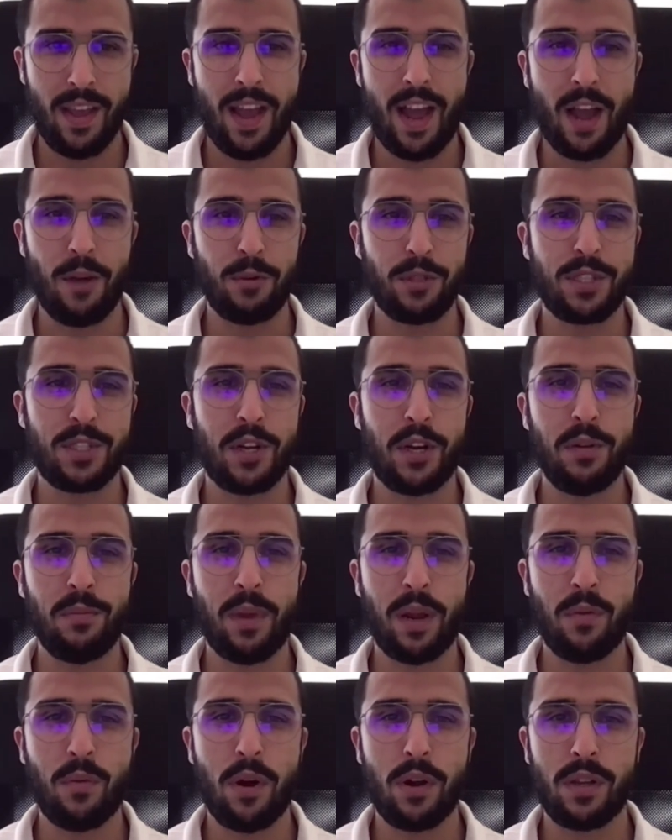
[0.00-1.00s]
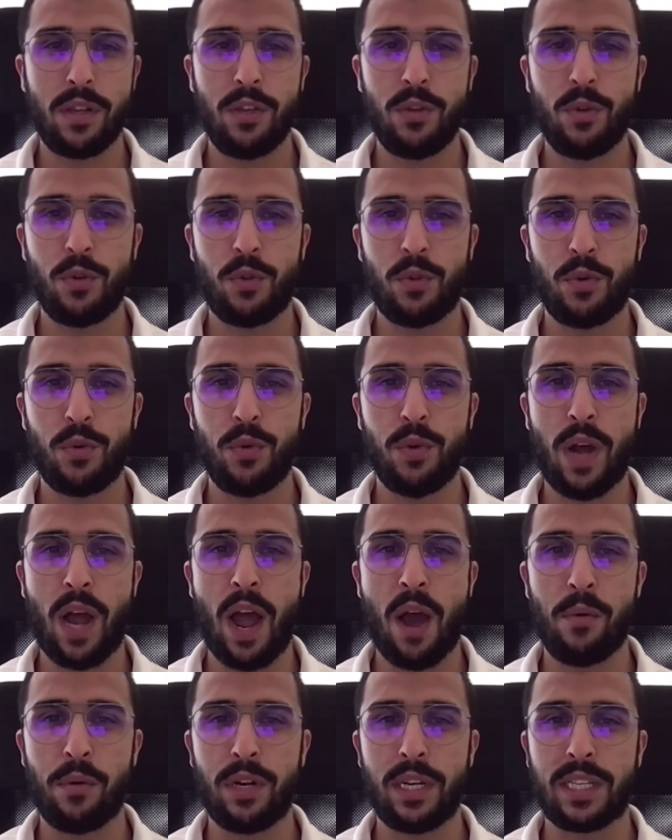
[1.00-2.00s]
I will start by walking you through
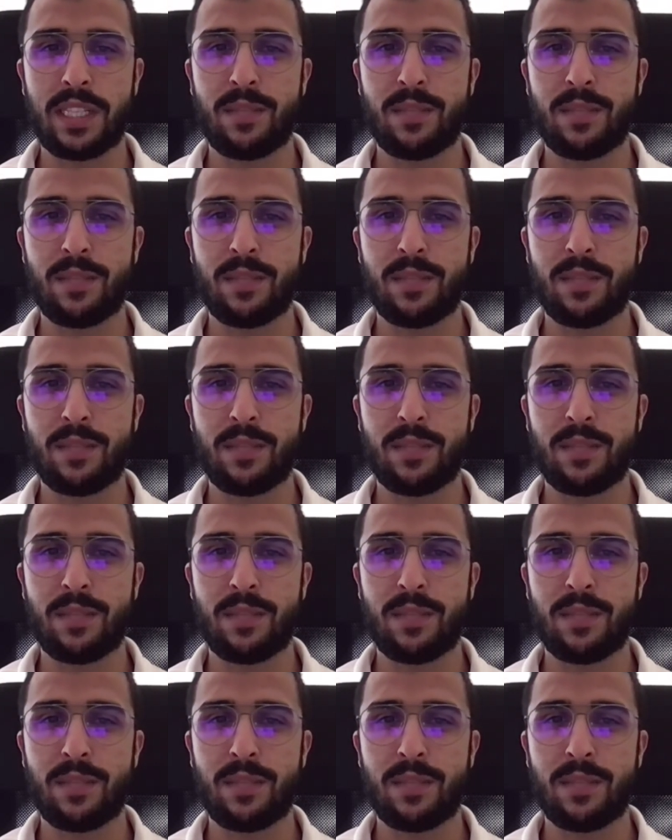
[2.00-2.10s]
how we're